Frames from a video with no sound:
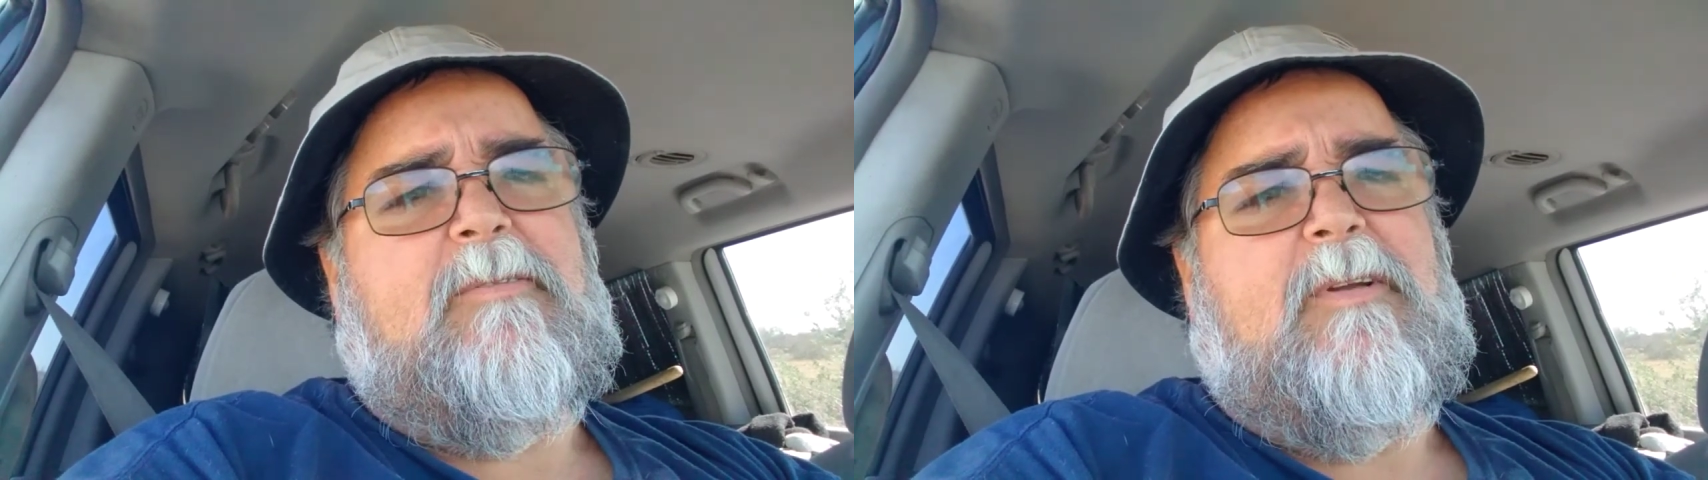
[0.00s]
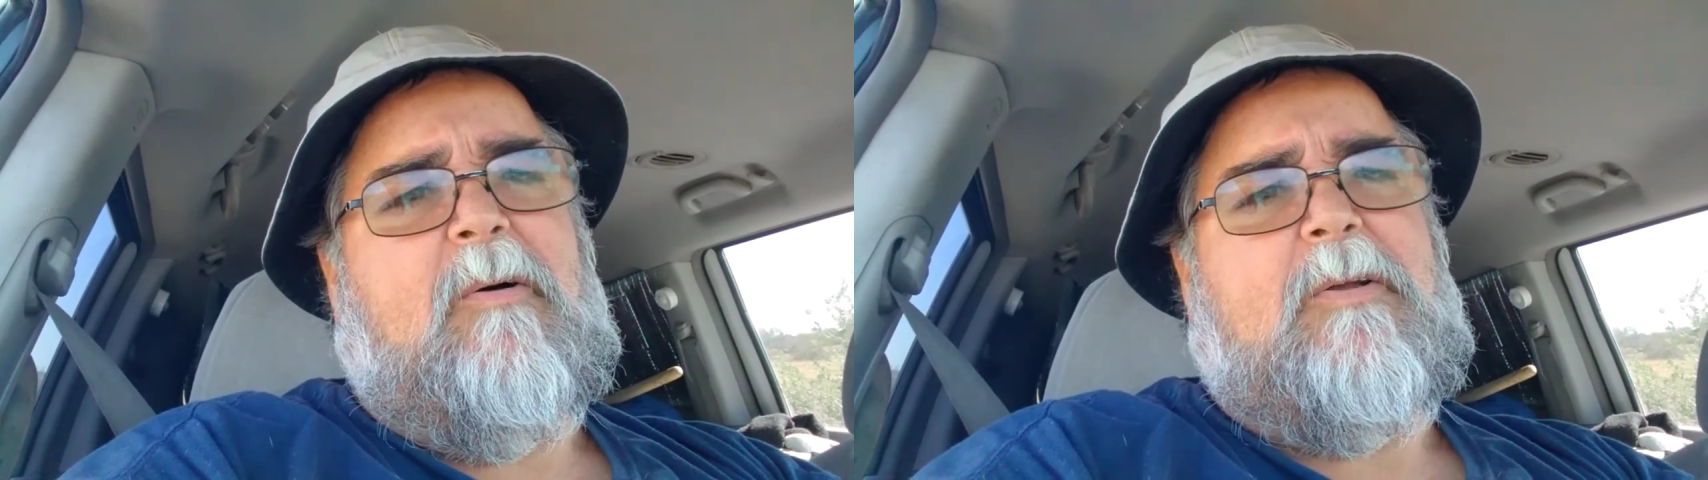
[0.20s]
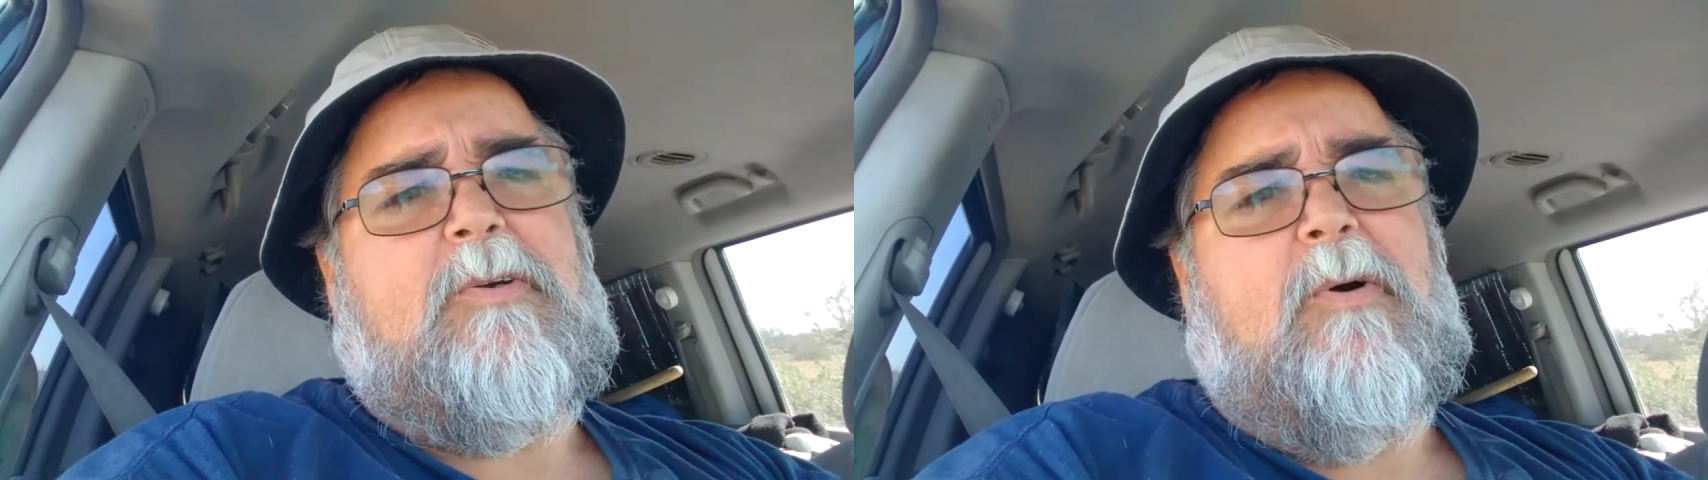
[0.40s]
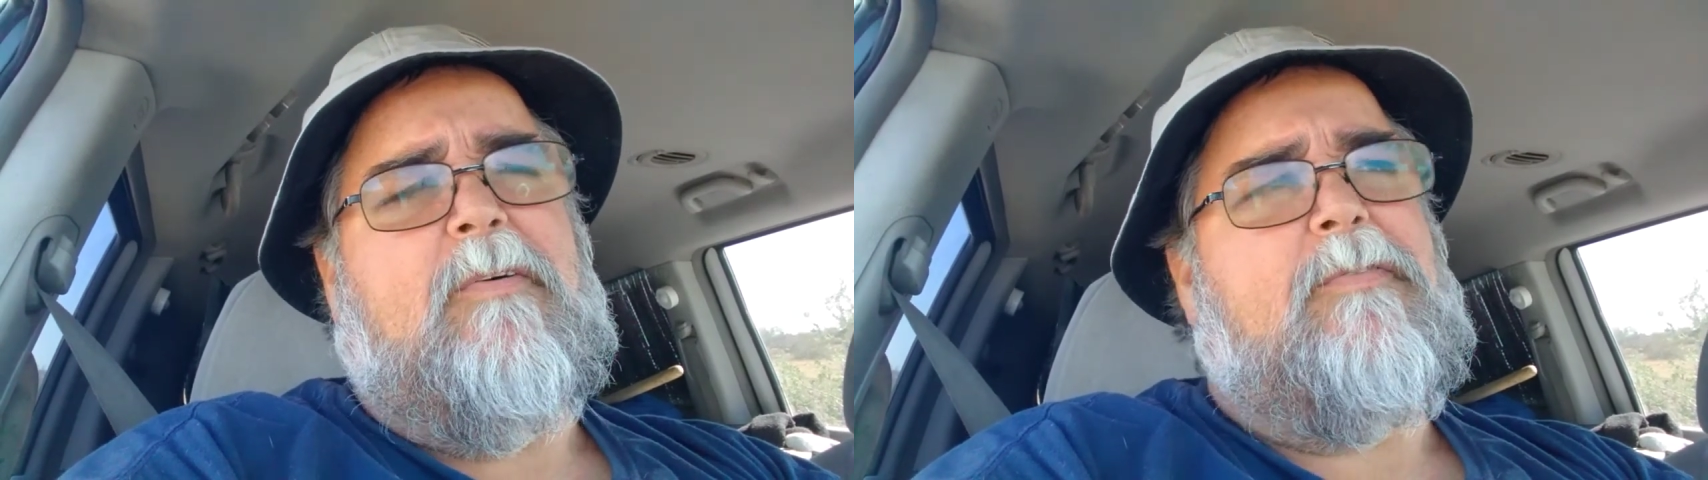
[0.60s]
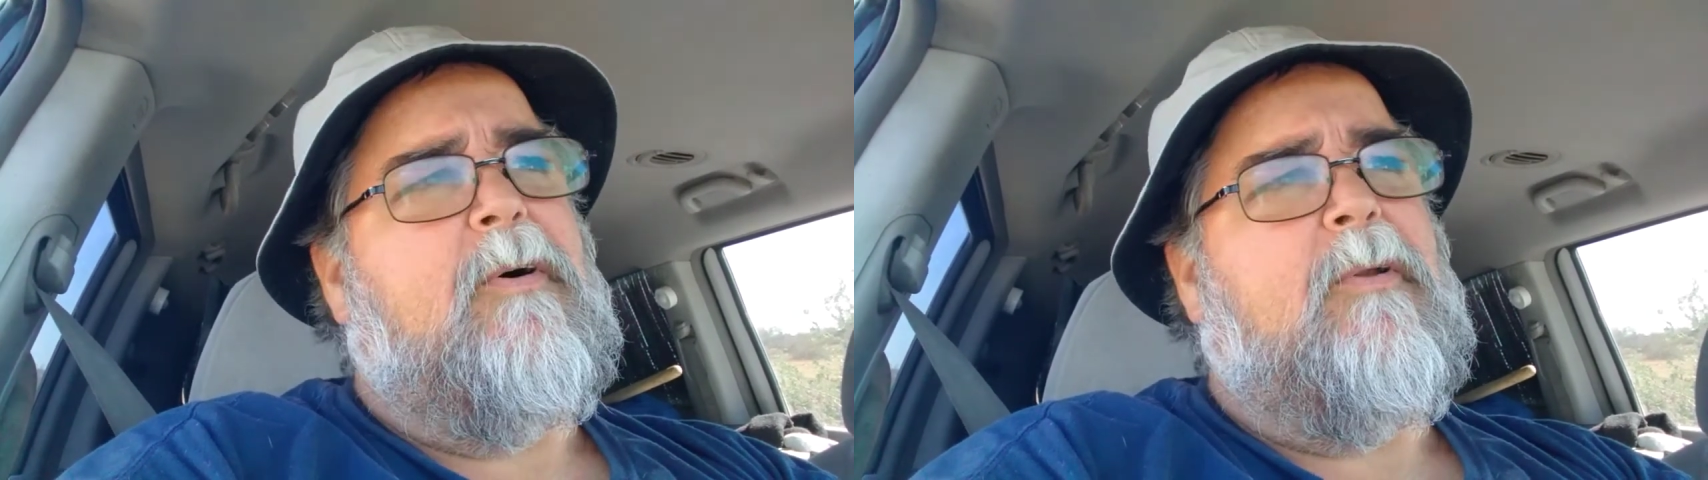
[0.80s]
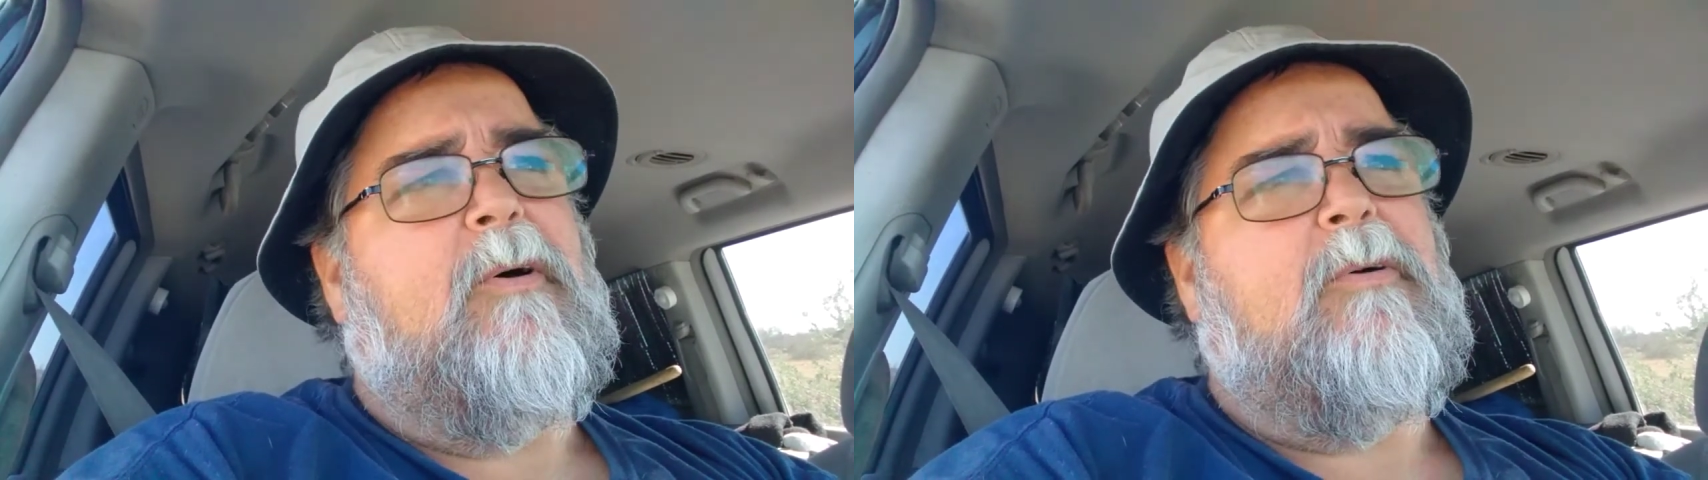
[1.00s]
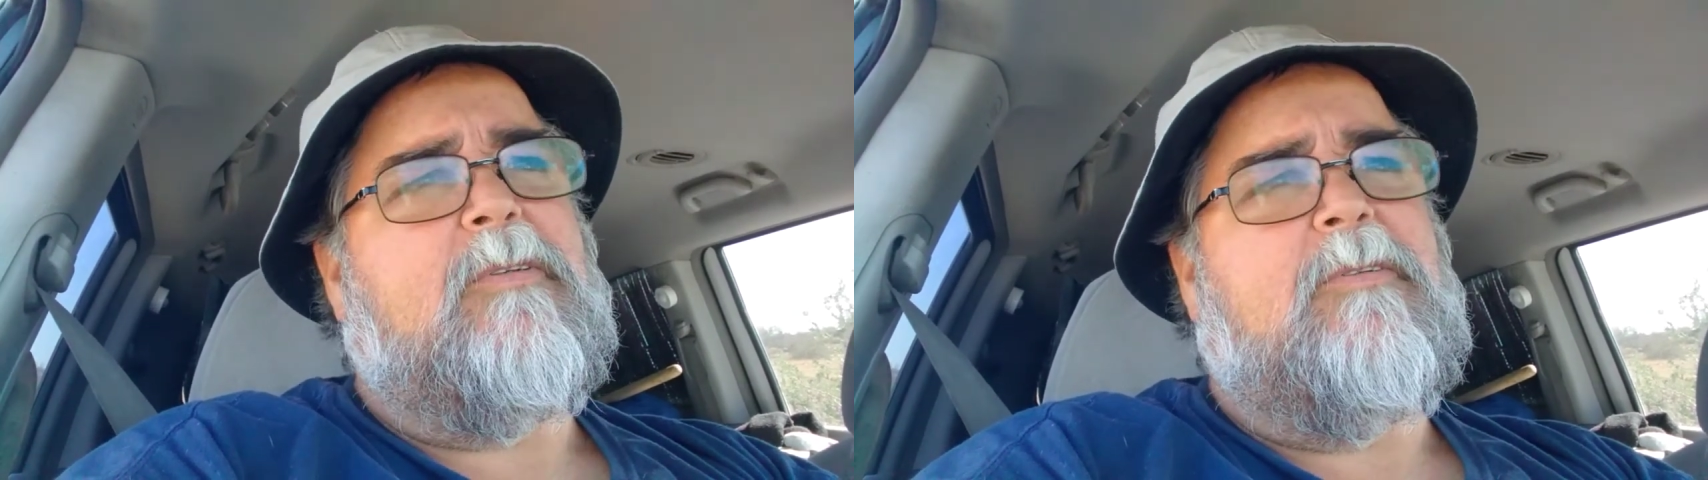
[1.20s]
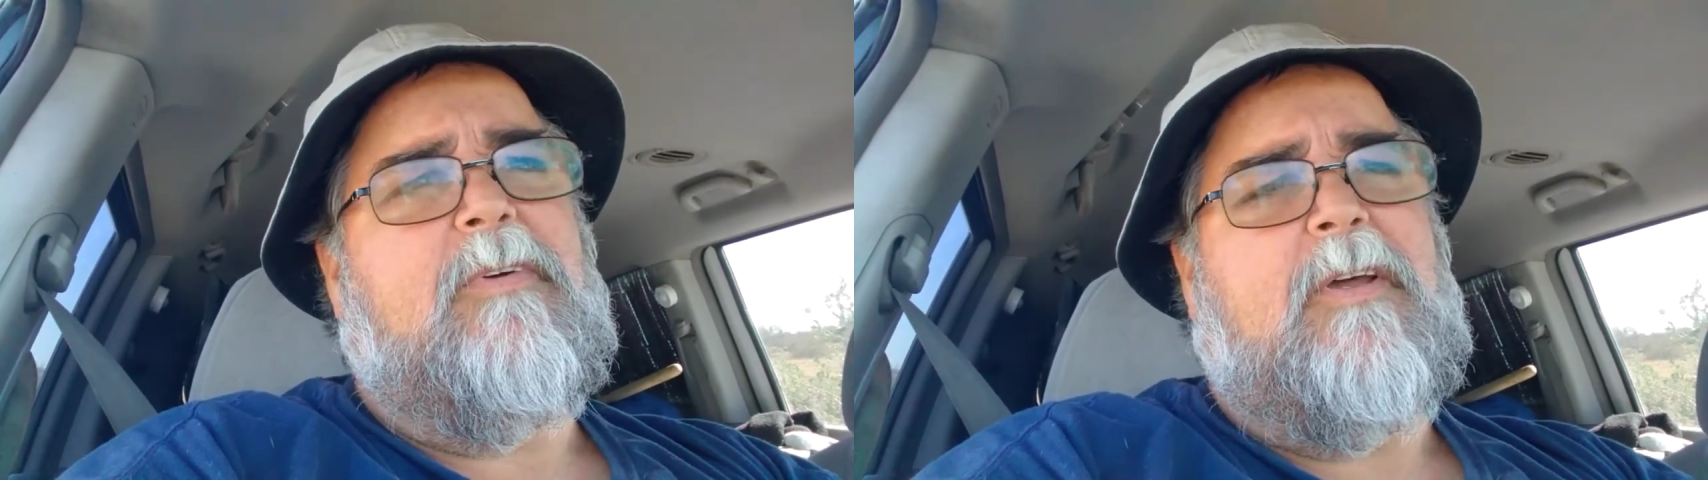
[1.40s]
Y'all enjoy the photos
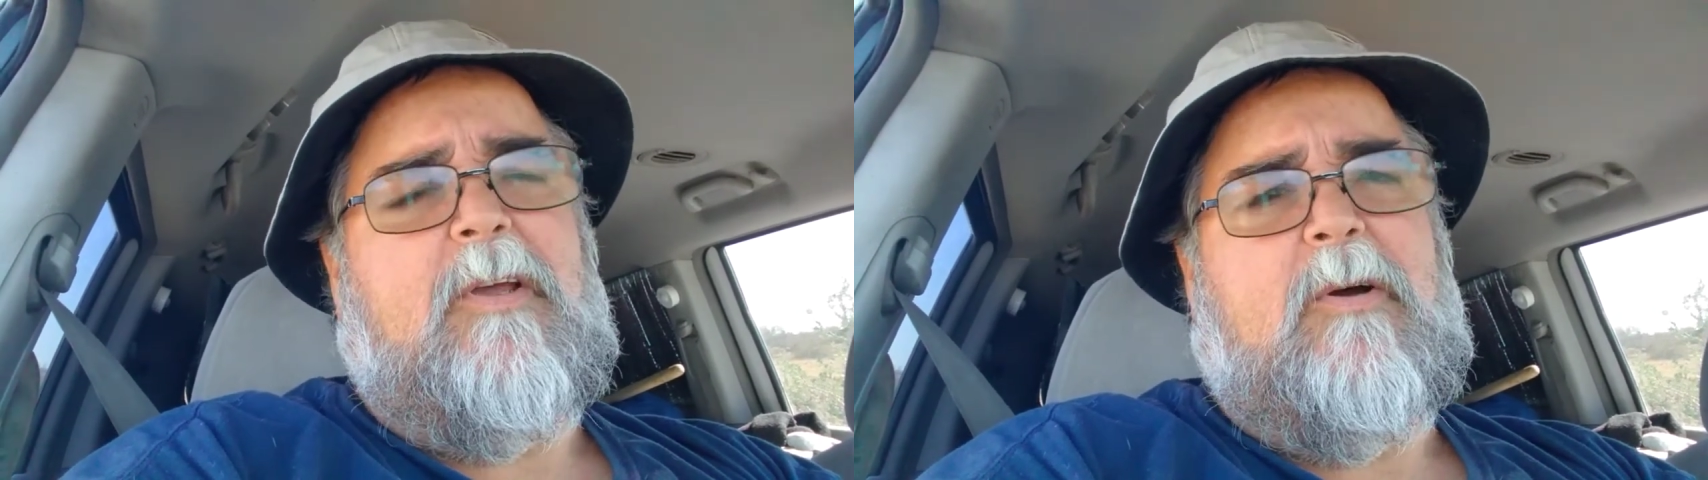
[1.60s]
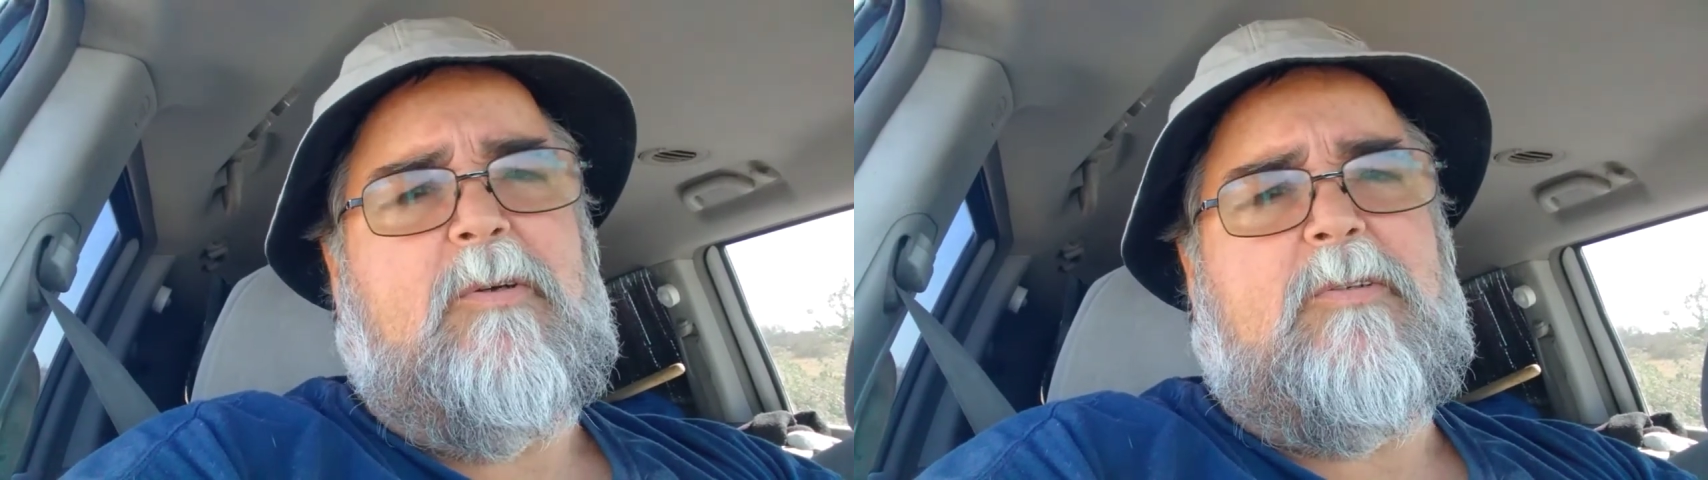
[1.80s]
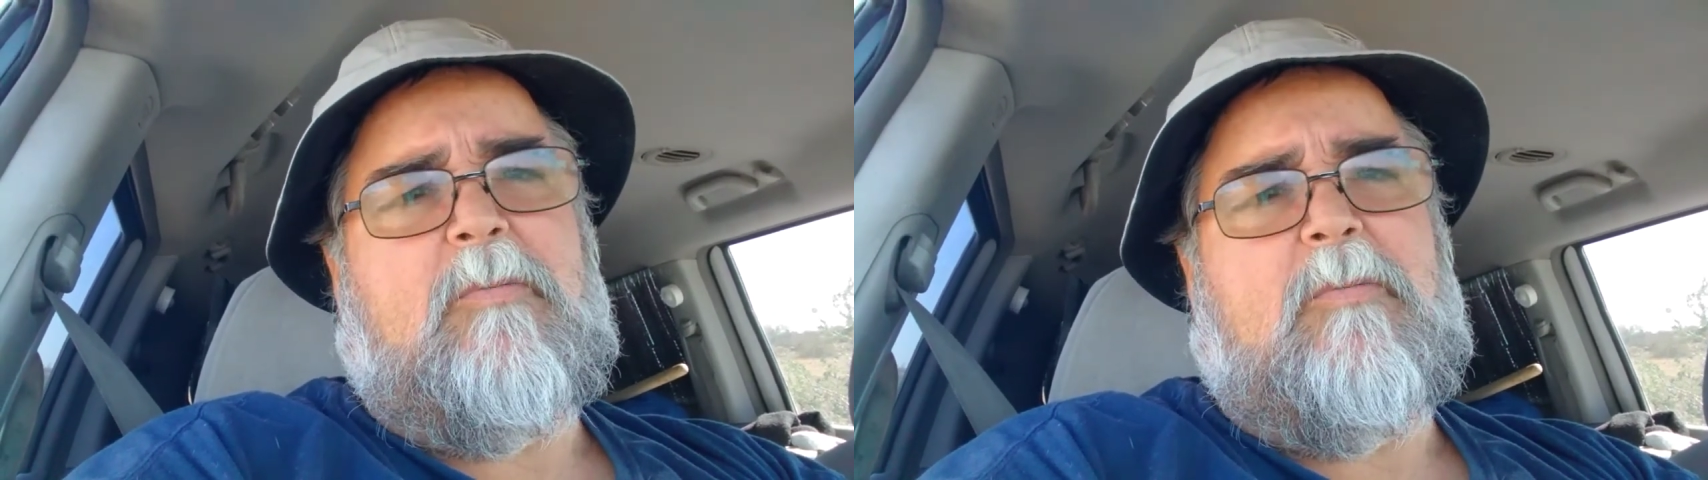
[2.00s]
and videos